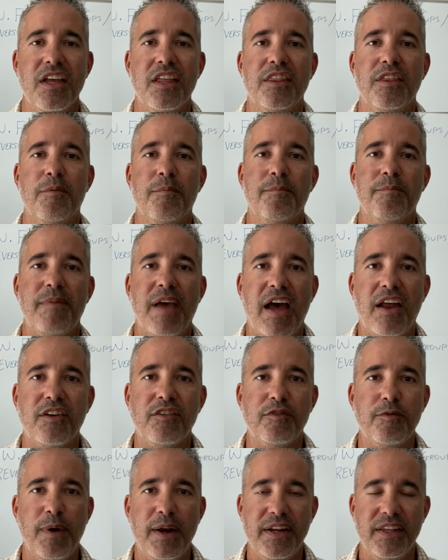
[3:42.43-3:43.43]
The amount
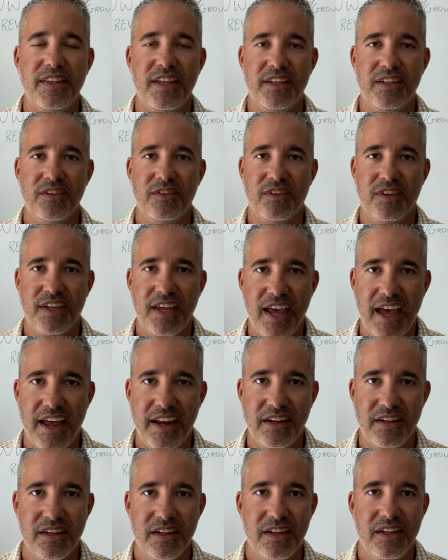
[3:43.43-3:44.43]
of money that you
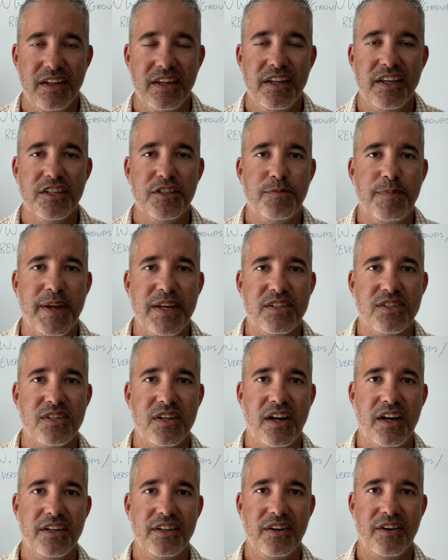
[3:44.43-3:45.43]
get is based
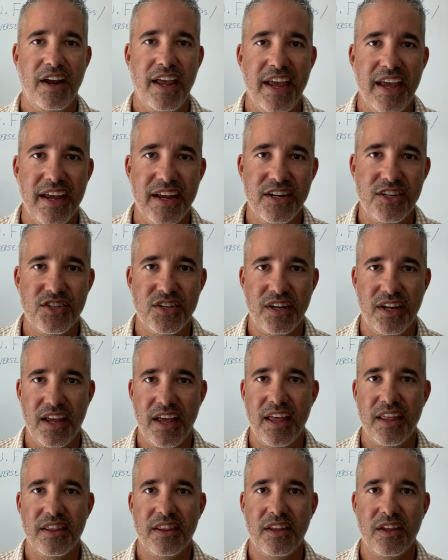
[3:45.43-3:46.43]
on your age
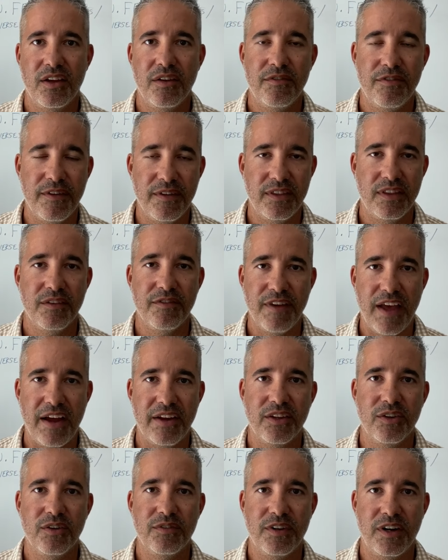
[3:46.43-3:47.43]
and the
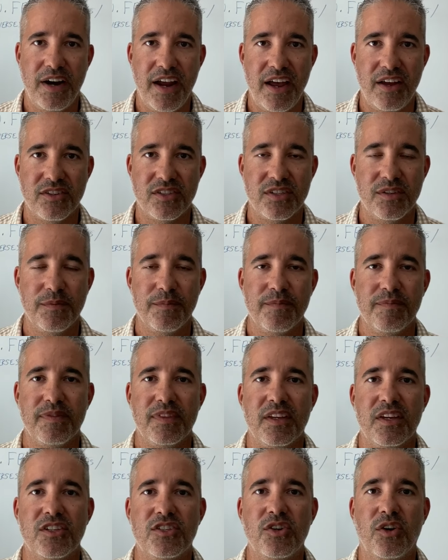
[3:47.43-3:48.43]
value of your house.
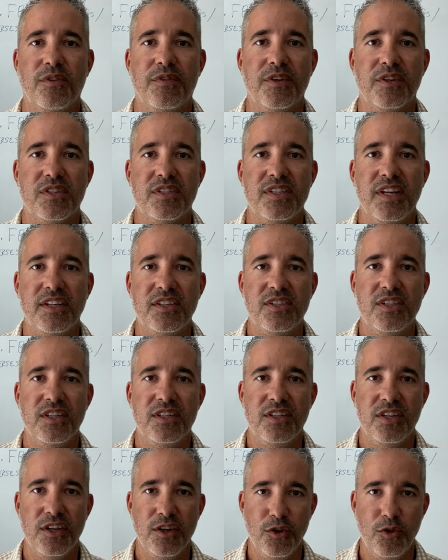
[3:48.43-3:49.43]
So if you're
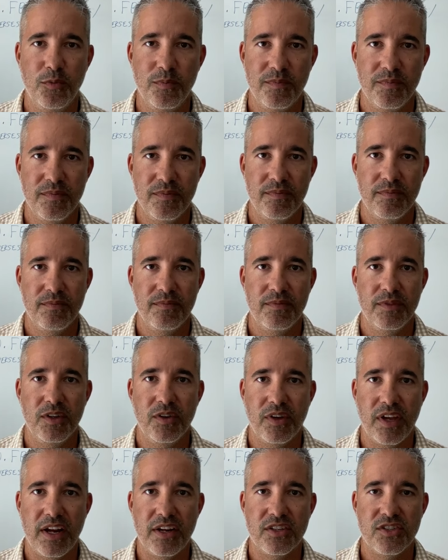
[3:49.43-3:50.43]
62,
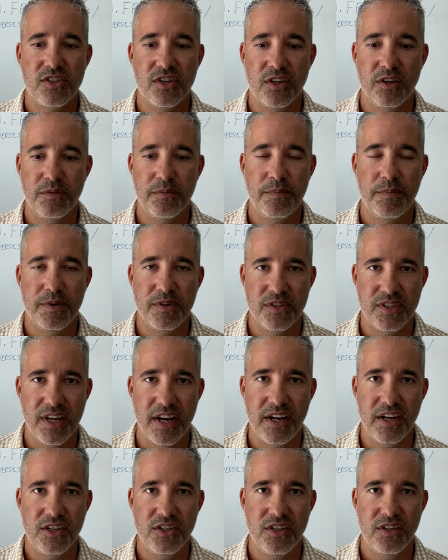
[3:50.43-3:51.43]
you'll get a certain
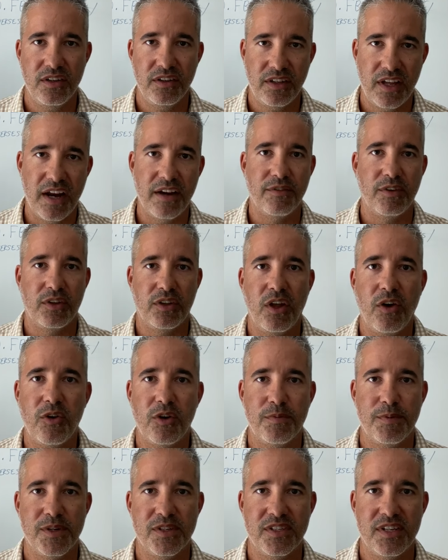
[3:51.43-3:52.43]
percentage, kind of a
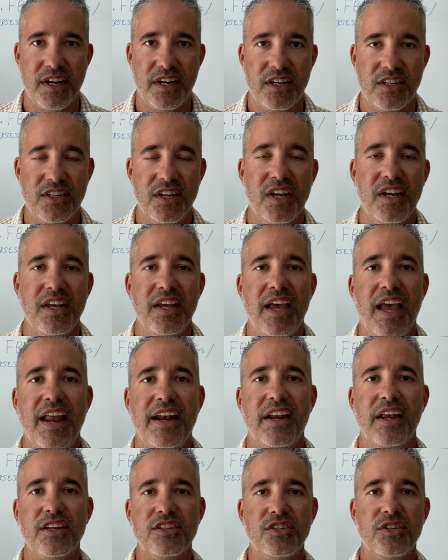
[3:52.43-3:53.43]
lower percentage,
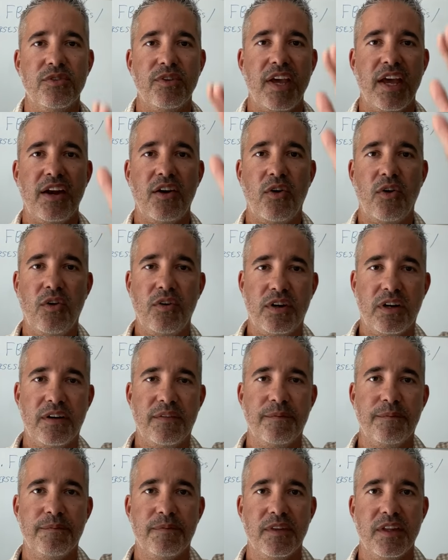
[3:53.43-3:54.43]
and as you get
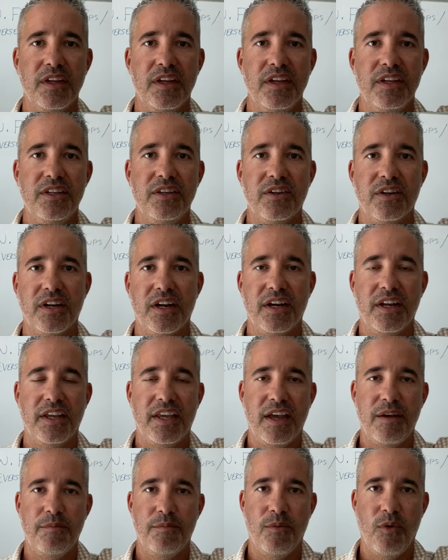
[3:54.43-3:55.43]
older, you're going to
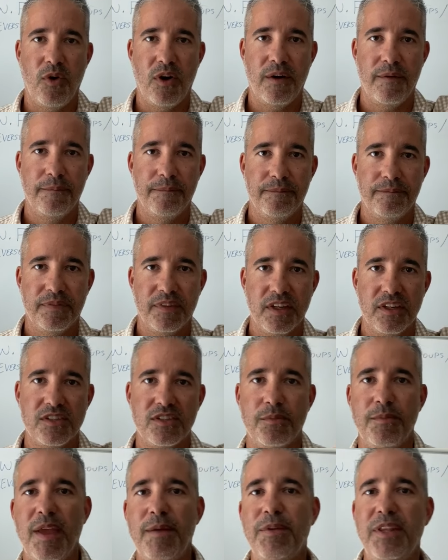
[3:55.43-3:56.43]
get more.
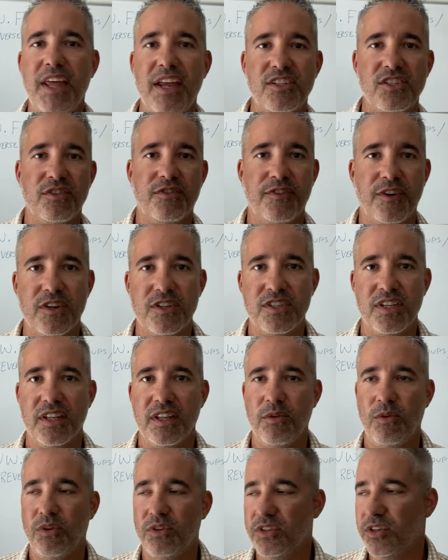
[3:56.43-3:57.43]
So maybe that's the first thing
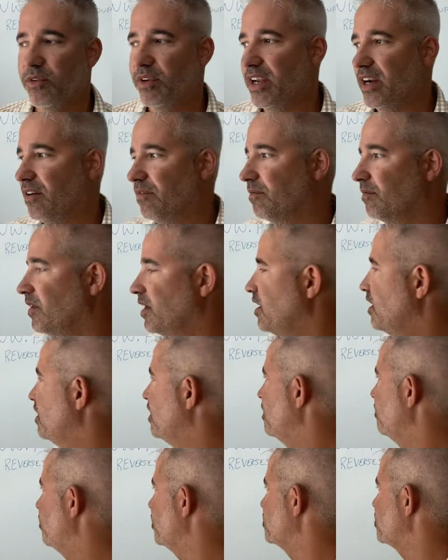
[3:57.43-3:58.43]
that we'll do here.
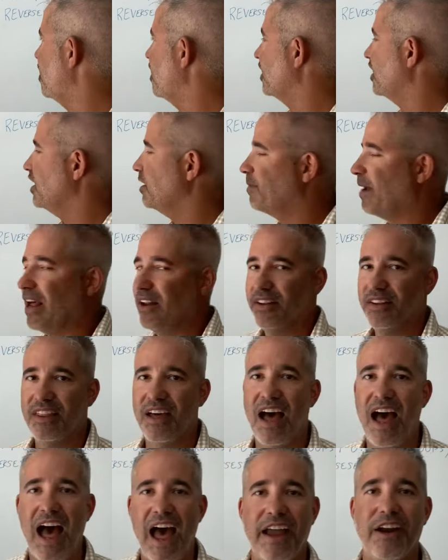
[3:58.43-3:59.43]
We're talking about the
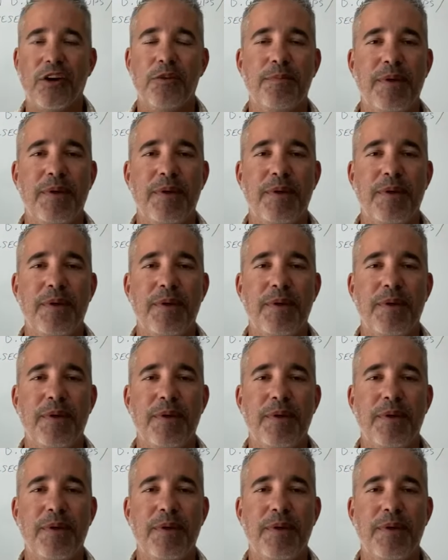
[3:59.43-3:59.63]
higher